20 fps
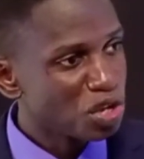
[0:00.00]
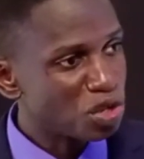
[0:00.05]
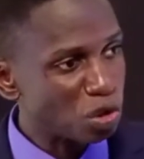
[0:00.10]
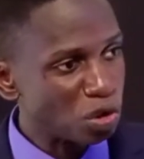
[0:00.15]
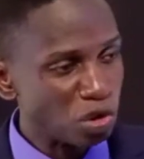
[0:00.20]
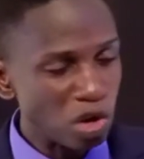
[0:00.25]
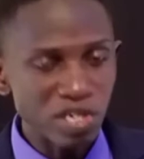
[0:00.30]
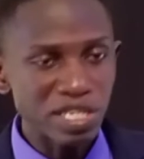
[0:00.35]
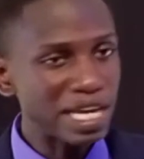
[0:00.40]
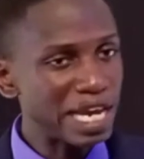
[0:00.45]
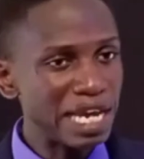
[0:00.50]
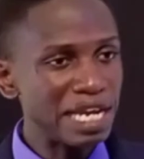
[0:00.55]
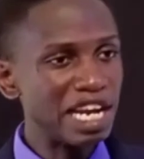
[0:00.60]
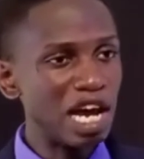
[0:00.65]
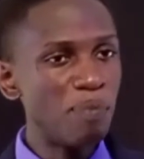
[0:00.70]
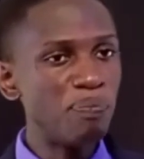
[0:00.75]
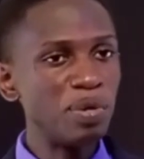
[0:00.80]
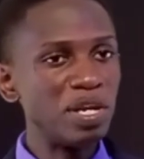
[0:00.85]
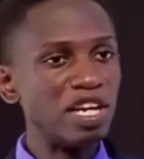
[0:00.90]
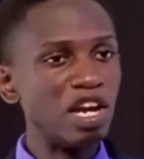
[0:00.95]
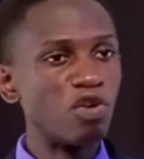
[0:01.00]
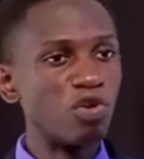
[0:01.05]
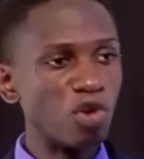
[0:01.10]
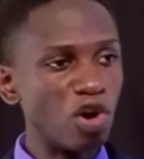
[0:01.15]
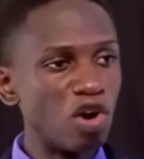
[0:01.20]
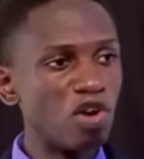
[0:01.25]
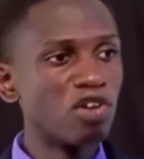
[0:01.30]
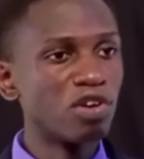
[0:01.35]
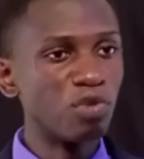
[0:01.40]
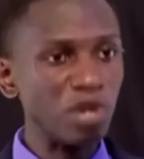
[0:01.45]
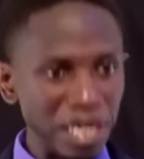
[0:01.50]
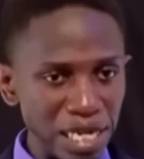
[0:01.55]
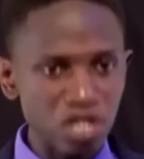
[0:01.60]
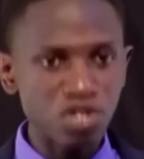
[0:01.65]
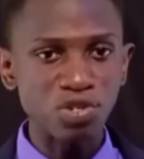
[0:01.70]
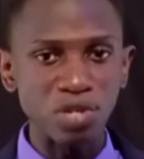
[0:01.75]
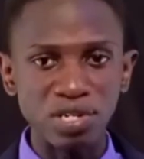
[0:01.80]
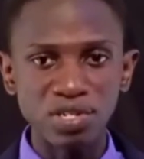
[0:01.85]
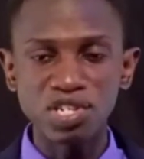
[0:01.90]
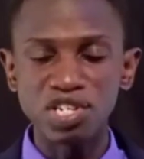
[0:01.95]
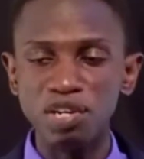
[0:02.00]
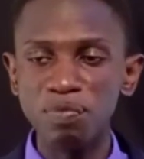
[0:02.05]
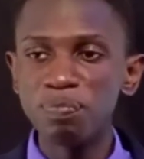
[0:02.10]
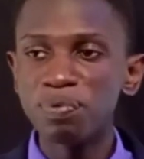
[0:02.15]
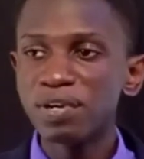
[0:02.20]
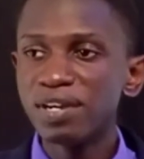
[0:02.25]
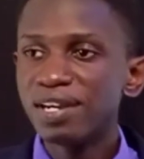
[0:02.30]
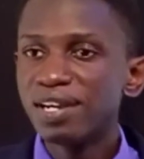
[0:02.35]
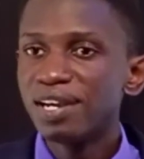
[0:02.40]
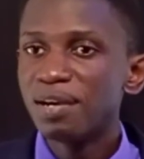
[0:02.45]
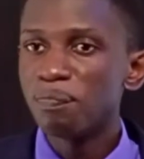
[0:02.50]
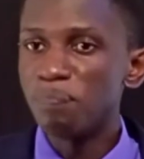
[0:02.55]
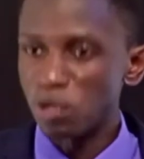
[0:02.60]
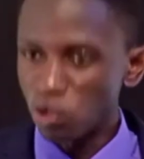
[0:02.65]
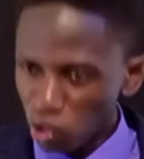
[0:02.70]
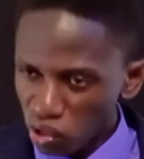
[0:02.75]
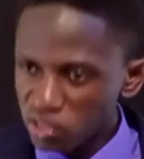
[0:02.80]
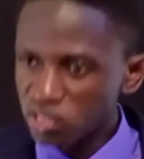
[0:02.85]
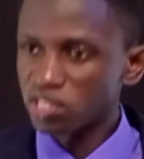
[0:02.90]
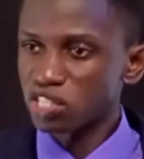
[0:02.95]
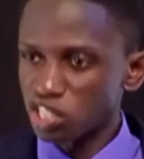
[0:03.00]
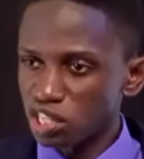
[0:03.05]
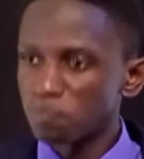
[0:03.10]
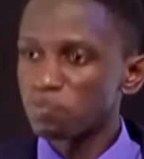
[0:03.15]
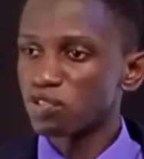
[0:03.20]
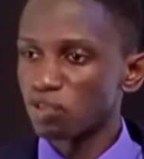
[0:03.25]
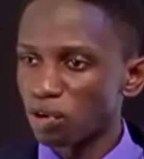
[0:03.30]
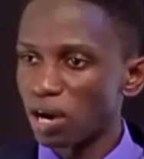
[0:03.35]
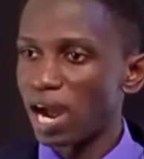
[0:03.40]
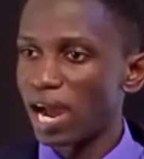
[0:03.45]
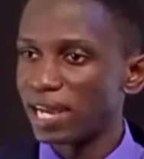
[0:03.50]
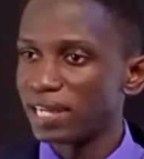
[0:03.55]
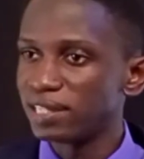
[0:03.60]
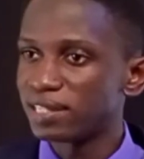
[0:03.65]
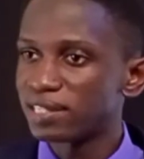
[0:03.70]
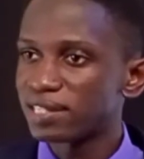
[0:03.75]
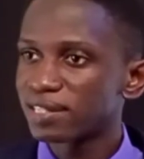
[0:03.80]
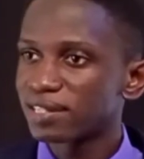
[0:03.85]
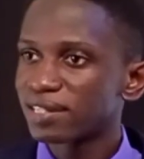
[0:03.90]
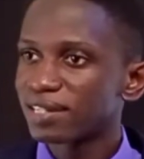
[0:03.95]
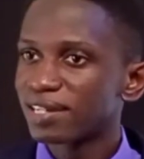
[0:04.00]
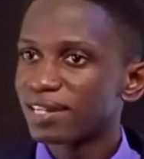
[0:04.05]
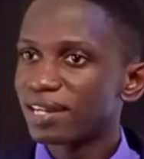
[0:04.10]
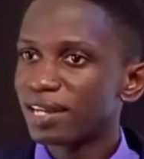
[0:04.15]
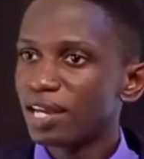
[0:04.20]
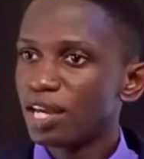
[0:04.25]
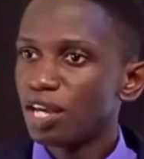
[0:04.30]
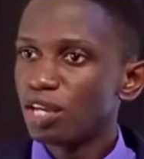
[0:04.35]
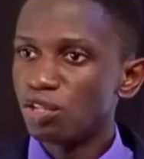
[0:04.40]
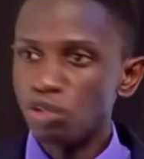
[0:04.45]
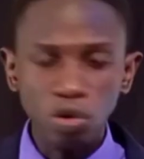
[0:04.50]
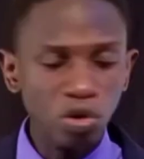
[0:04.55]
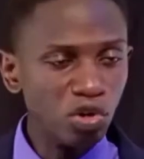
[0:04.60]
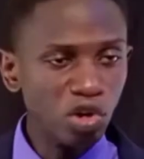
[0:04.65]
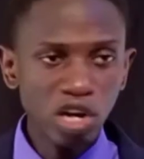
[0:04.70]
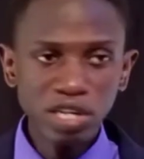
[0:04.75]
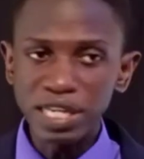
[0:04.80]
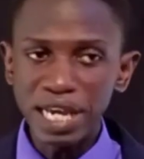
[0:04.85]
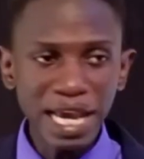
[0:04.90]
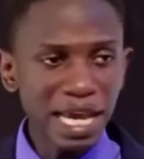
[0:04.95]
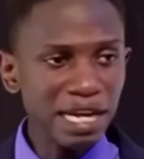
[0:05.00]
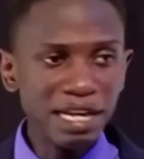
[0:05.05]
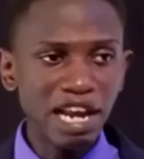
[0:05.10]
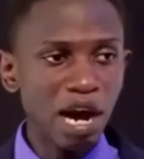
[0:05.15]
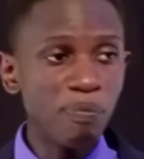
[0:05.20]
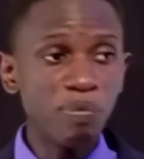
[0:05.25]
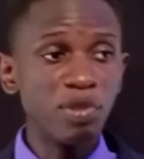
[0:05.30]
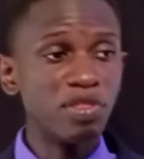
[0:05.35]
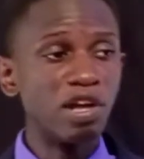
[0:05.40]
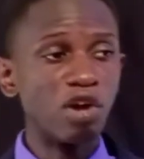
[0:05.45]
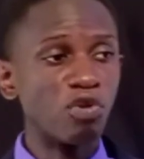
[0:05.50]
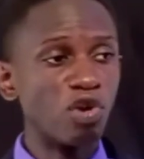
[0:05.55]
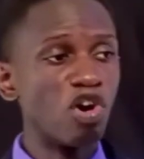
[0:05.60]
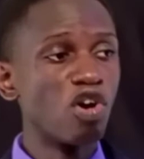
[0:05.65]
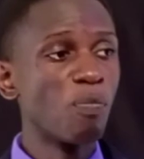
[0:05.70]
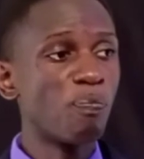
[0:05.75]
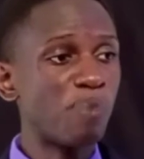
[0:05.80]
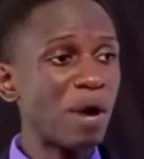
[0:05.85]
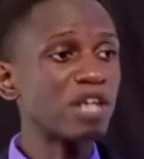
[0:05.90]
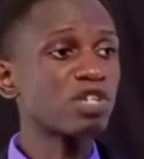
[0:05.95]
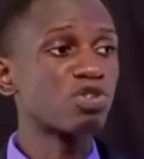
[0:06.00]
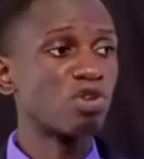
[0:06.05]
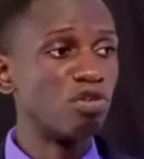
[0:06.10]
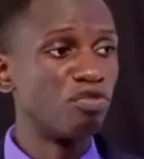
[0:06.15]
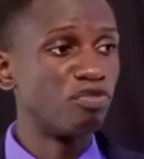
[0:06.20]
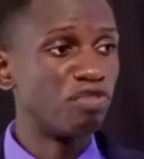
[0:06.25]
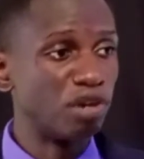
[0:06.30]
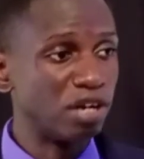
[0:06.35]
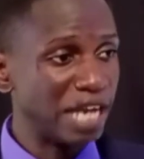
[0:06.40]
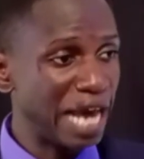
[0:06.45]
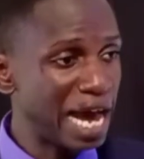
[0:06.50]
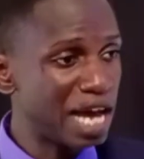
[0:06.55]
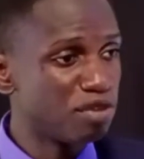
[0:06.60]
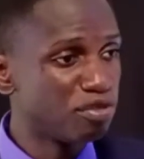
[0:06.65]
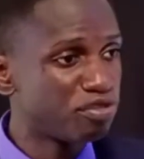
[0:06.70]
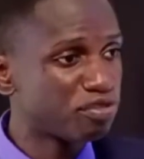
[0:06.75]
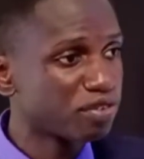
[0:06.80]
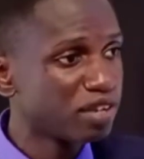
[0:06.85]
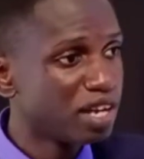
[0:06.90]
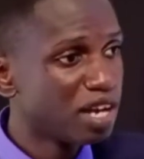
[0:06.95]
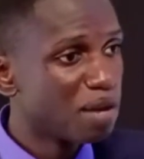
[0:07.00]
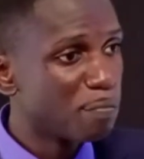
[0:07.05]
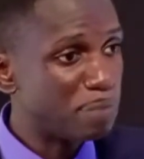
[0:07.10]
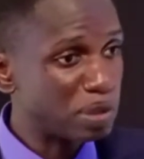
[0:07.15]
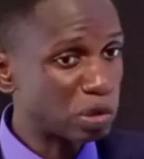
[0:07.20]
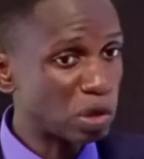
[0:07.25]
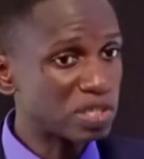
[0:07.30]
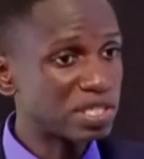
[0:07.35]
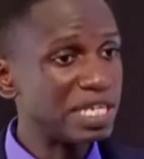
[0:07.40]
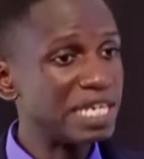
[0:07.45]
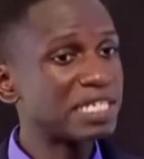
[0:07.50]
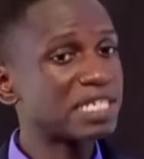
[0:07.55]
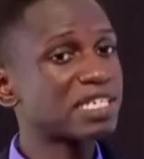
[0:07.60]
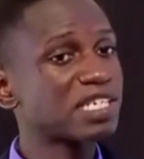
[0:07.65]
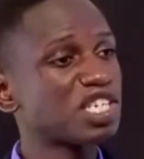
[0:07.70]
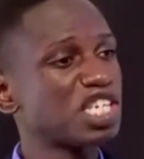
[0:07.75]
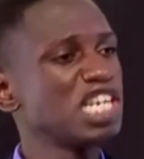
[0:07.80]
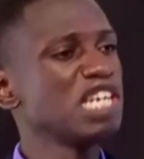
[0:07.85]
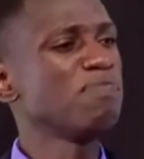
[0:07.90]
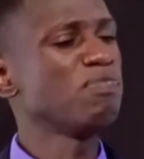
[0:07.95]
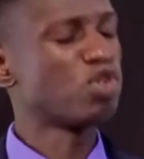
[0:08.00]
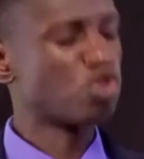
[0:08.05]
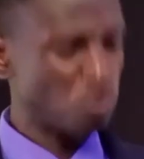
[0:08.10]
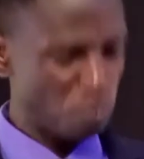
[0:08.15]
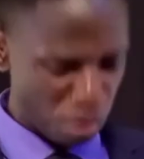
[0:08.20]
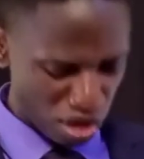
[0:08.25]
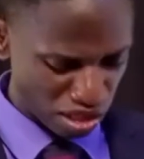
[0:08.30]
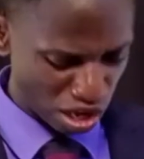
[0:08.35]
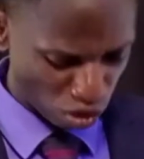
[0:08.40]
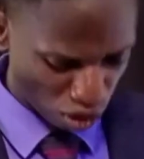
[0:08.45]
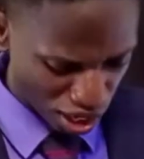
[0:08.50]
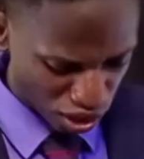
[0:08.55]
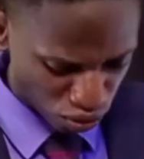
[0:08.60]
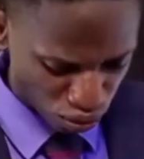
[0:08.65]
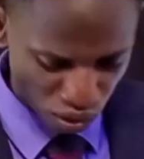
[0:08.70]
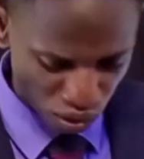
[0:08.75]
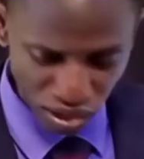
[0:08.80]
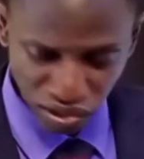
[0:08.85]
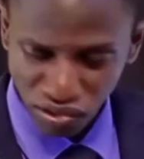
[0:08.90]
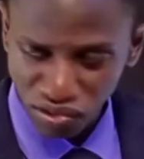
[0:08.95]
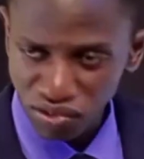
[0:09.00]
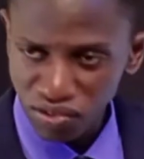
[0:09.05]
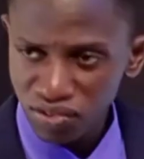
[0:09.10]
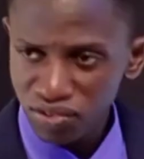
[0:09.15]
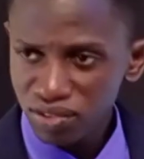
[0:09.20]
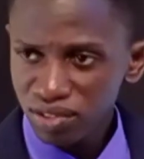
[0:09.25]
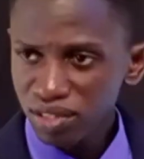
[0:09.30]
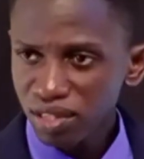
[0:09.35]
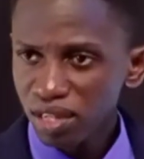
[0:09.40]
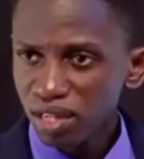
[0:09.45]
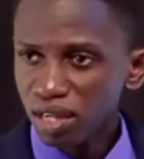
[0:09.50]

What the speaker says: You will not end up in a wrong relationship because it seems right. You will not end up with the wrong person for life because they seem to be the right ones.